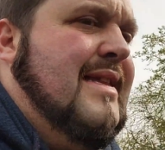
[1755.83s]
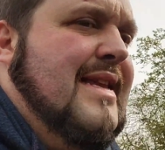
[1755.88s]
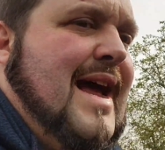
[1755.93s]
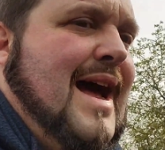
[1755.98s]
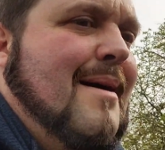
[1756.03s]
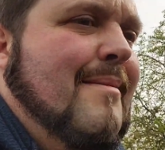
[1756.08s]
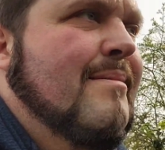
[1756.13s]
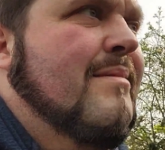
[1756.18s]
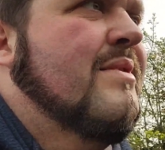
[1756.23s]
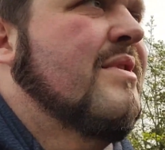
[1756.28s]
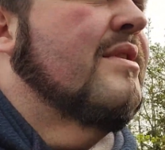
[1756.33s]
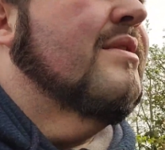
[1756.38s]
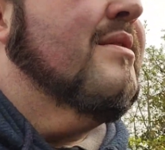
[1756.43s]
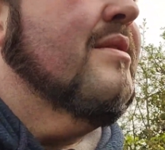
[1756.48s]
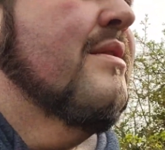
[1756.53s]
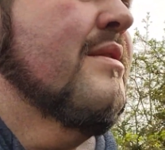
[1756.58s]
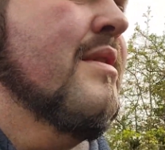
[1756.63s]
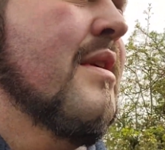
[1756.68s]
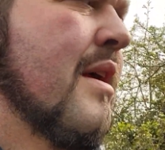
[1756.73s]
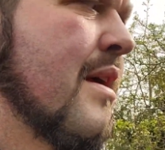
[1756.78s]

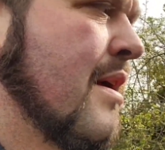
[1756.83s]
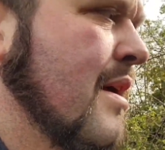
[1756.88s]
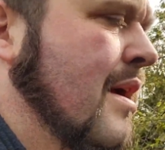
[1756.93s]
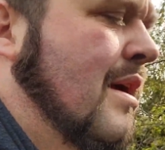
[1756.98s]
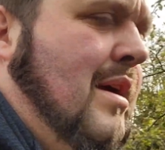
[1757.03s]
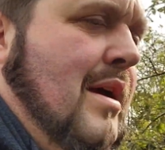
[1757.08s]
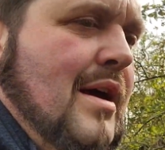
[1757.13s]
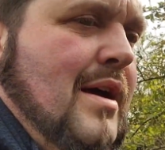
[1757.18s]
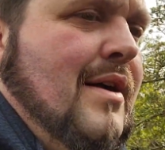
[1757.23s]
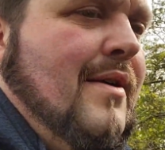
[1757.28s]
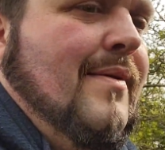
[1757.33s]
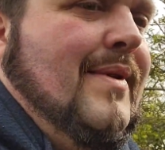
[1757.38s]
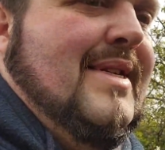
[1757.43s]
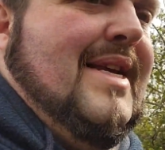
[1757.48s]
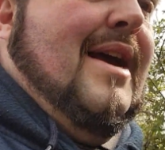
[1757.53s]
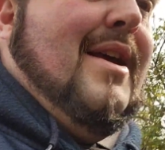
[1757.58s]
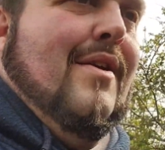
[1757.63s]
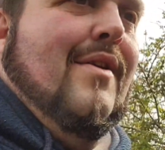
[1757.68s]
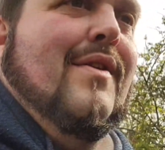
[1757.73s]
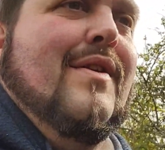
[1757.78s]
damsons. We'll
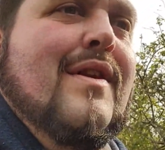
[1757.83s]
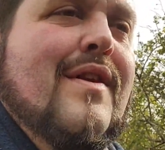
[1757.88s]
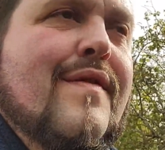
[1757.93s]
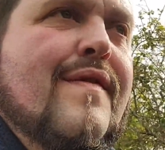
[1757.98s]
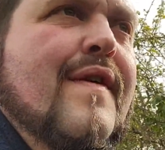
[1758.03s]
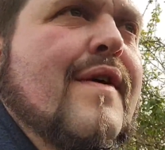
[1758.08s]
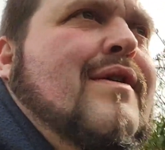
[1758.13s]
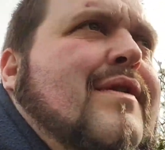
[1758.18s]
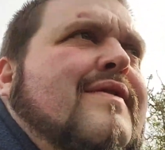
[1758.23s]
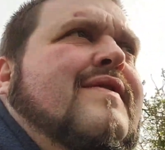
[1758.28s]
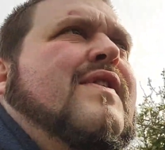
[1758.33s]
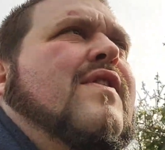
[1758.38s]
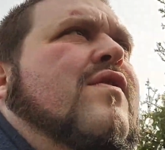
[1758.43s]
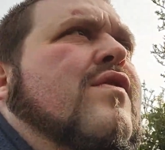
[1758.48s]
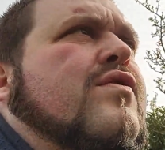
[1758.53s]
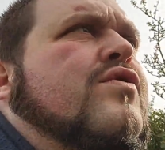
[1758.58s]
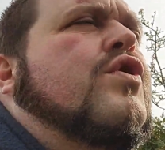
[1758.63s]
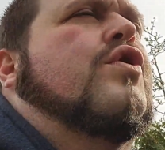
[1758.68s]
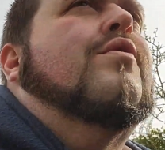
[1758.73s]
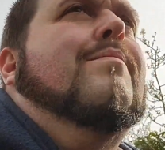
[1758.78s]
take you in the field if it's
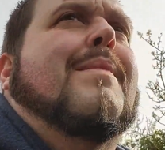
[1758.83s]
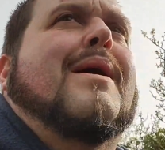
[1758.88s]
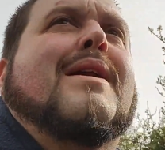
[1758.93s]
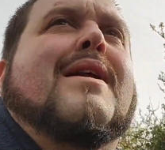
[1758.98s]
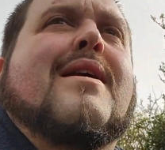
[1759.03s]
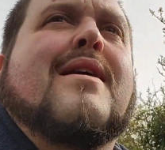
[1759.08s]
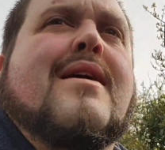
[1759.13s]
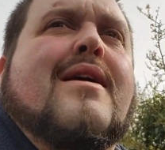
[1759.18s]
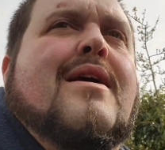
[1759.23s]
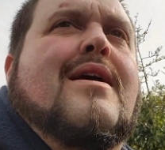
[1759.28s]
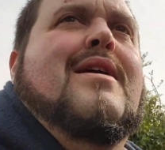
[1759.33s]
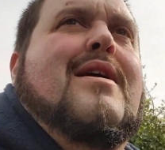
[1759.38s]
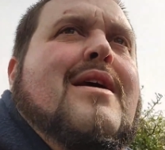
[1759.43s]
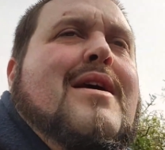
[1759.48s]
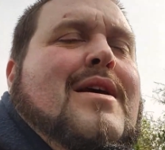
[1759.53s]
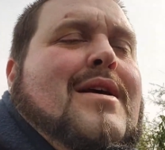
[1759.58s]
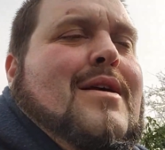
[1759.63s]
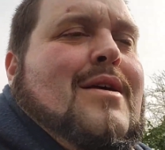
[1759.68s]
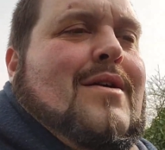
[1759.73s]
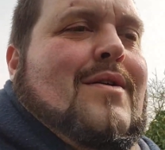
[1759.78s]
not too muddy,
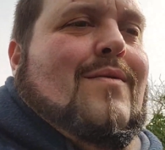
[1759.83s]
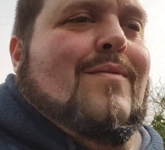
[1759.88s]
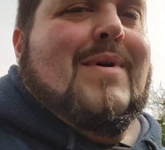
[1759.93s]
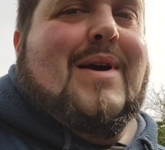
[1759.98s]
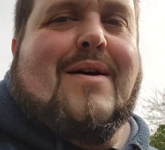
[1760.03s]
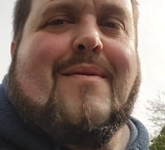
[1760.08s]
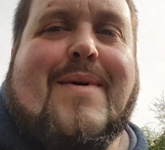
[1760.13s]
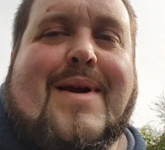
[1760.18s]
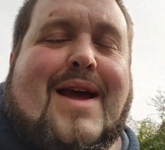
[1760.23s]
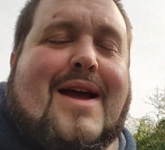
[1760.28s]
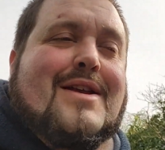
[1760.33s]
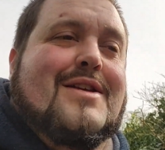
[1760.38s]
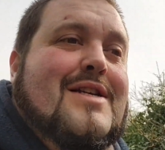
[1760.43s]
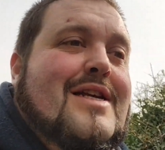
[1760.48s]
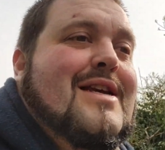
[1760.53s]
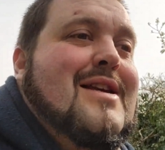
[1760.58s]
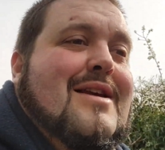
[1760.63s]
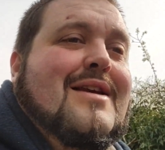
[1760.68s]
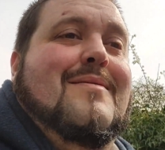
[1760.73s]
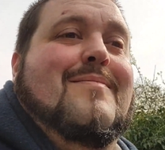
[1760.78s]
where we
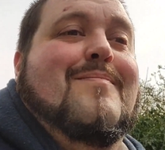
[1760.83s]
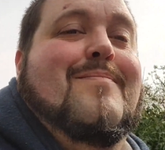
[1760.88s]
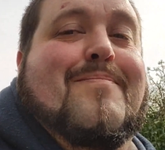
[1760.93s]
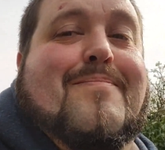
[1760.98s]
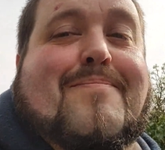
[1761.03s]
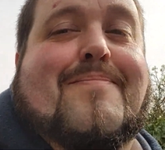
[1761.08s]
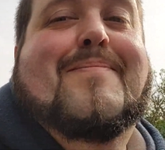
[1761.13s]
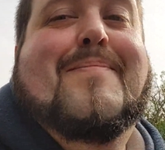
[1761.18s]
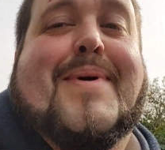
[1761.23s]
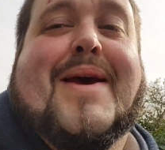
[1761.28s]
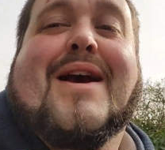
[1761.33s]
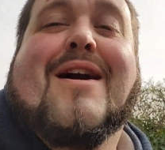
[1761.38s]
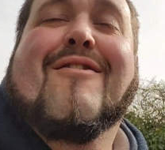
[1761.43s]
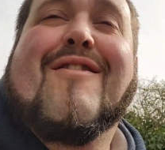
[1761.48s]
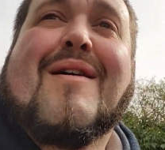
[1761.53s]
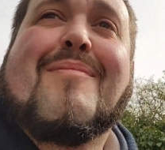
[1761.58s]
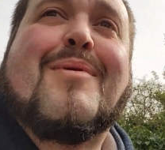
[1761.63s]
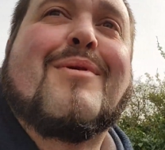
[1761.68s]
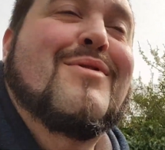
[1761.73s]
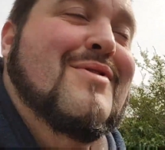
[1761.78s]
actually pick our
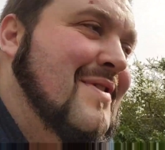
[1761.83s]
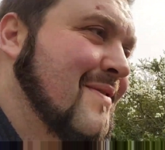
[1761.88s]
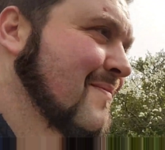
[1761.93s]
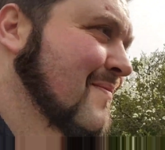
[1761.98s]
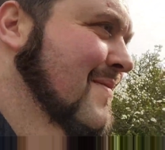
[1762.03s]
apples.